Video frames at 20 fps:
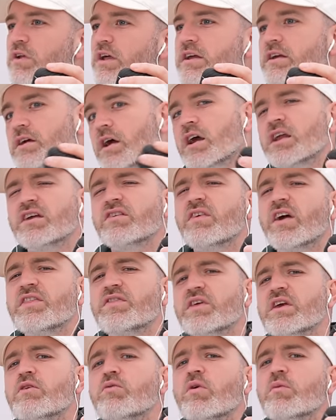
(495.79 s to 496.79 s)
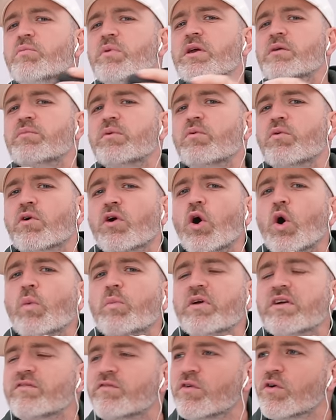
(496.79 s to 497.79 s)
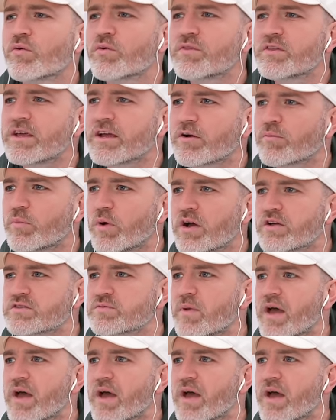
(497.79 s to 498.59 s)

like kind of I think what people were hoping for with the AirPods